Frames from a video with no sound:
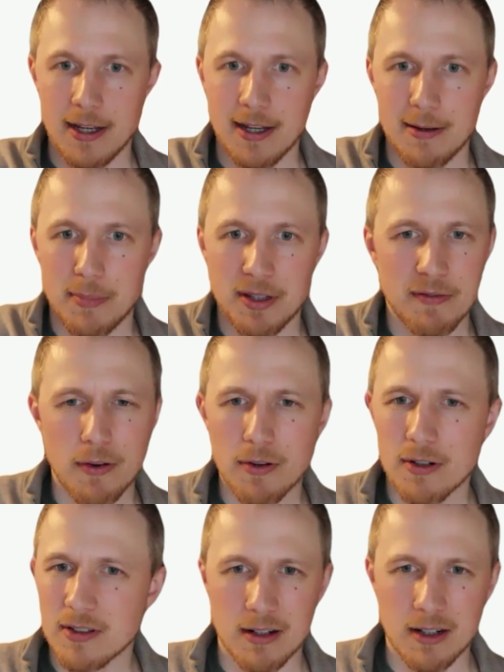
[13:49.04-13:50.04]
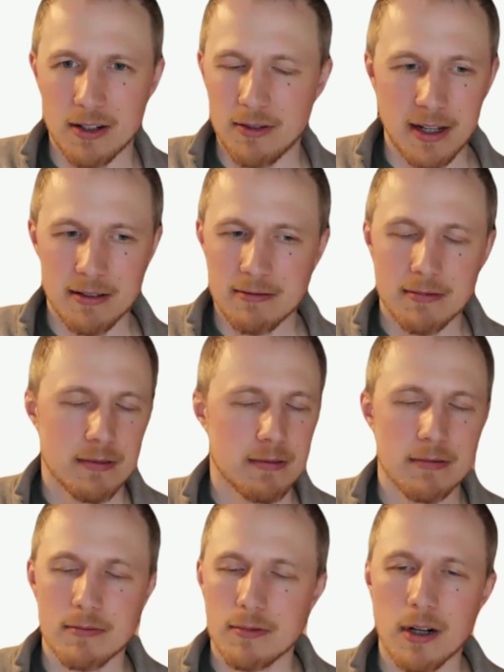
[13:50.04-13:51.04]
But the voters aren't great.
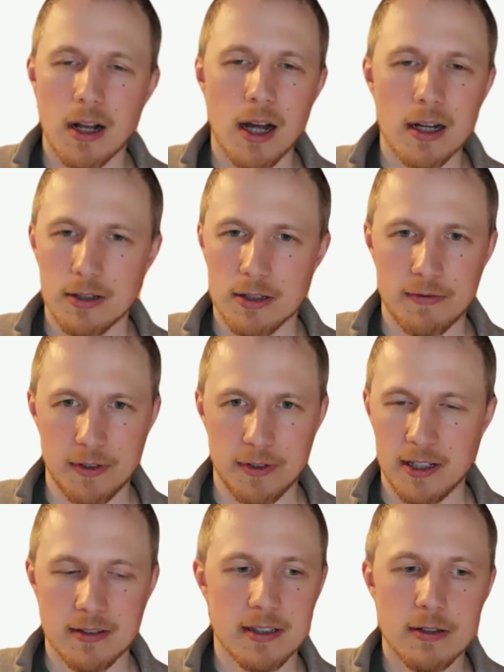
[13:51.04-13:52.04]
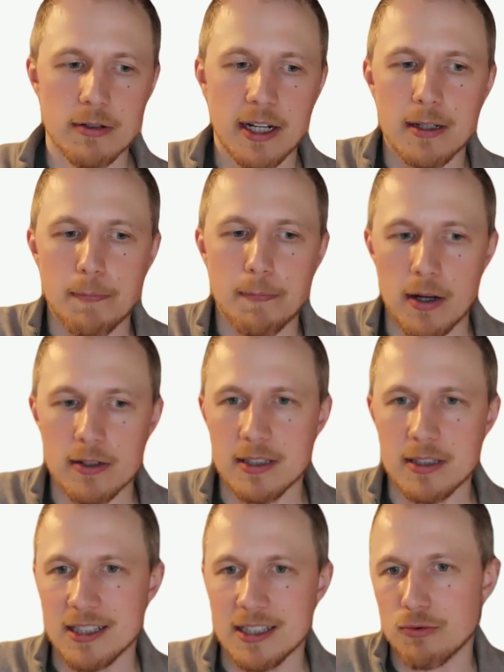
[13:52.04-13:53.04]
We're not good for this. This creates a policy
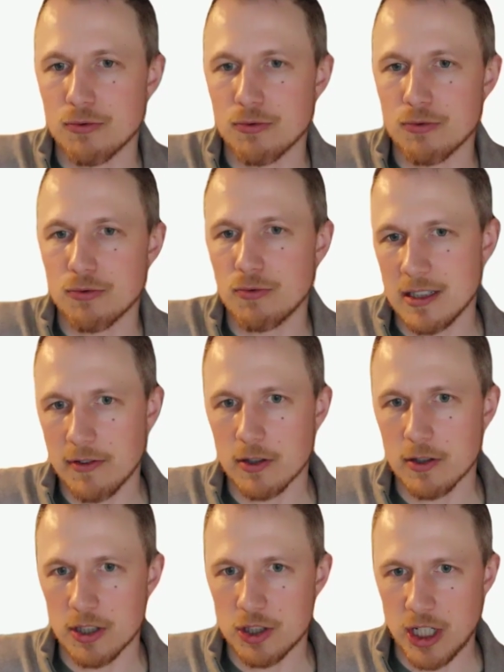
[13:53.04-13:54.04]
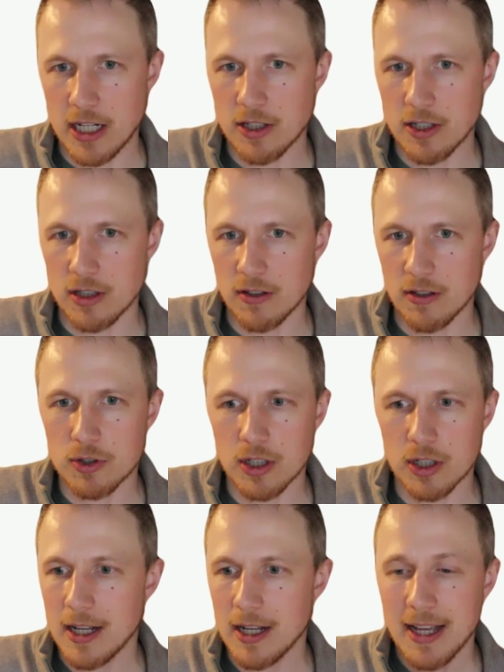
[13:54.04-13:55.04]
that's rigid and difficult to change in the
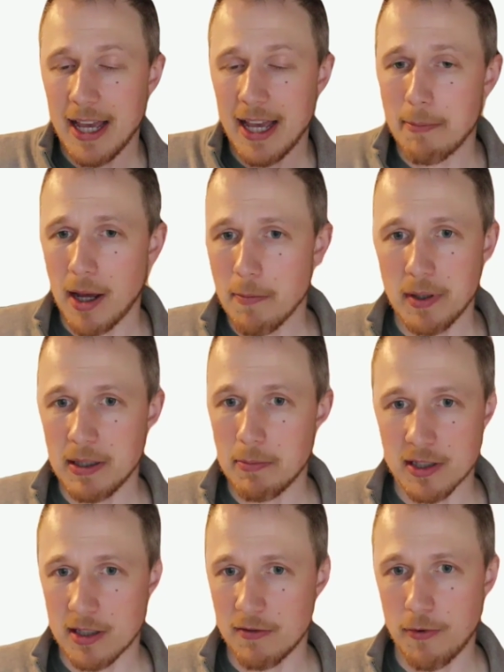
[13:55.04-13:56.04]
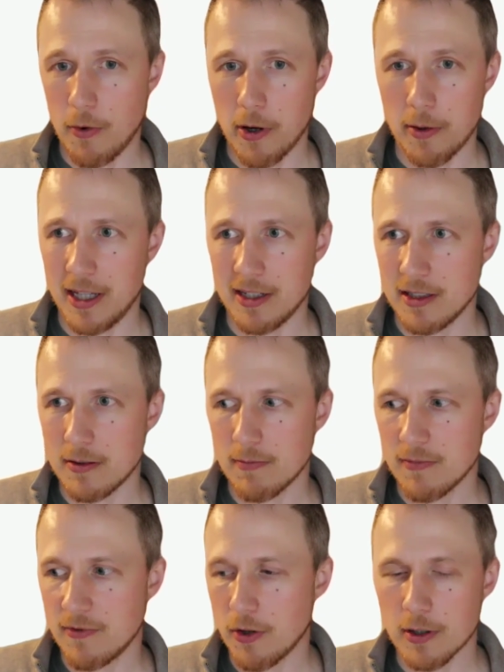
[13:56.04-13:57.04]
future and might be misinformed and is
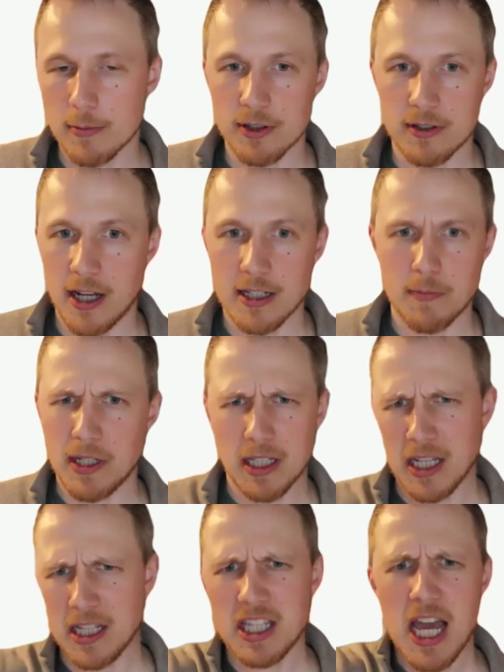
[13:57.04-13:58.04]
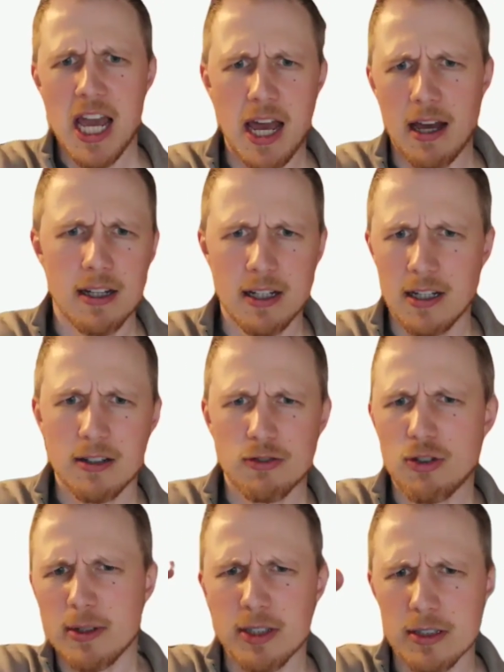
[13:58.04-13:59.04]
vulnerable to us being like, yeah,
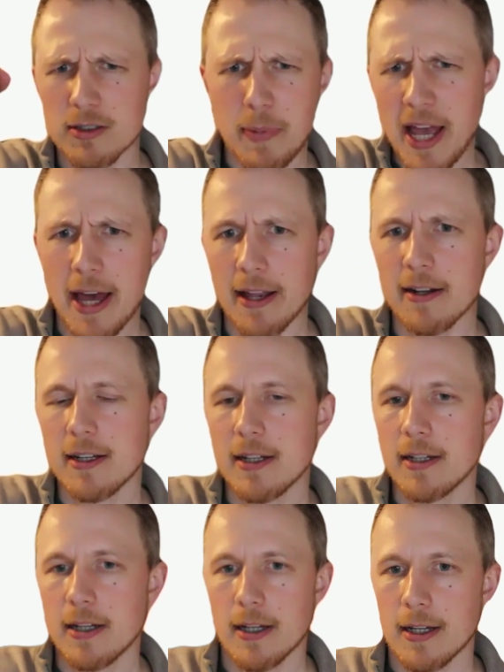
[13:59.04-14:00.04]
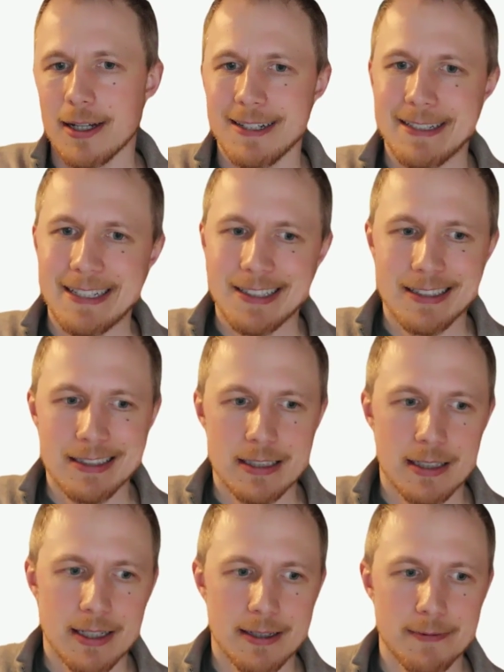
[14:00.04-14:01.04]
criminals, bad. Uh,
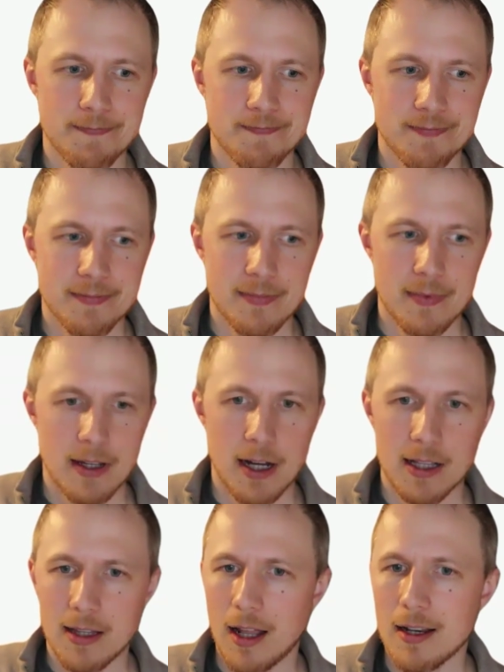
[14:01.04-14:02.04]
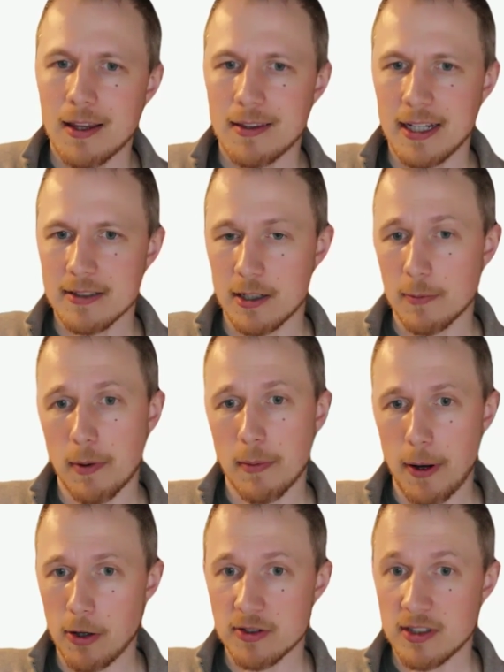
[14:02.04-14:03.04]
Um, a lot of the things that are
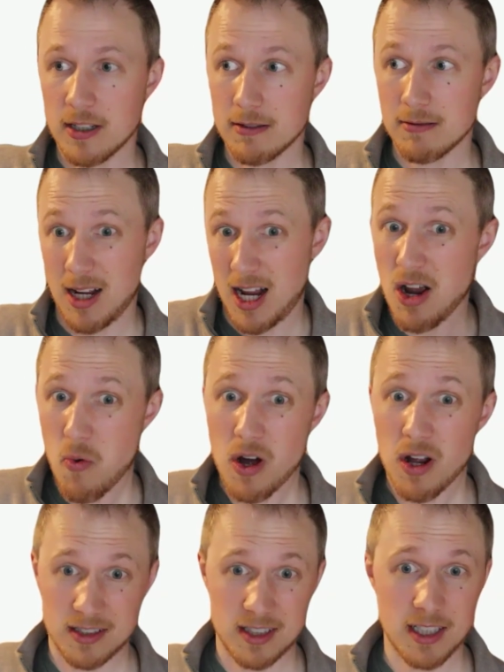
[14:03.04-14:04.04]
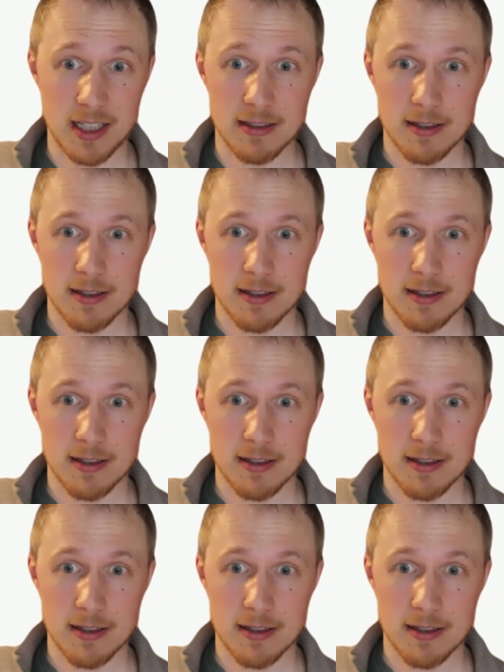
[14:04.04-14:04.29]
proposed in it, I want to see,